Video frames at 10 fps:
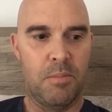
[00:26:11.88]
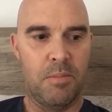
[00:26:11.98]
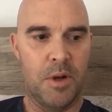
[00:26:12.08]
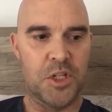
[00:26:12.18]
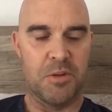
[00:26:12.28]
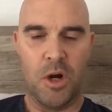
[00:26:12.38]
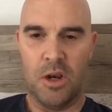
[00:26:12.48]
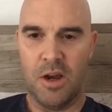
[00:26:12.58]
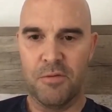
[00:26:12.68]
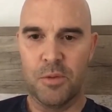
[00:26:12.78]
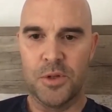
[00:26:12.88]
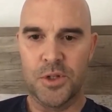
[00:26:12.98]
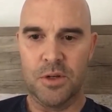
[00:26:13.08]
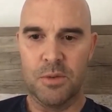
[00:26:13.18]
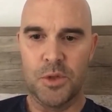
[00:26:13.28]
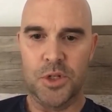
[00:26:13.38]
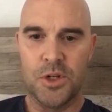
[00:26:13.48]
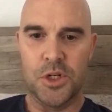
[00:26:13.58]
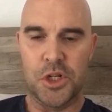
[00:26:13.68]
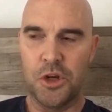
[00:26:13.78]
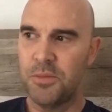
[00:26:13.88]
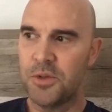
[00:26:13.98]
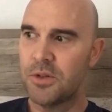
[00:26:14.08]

most of my life was consumed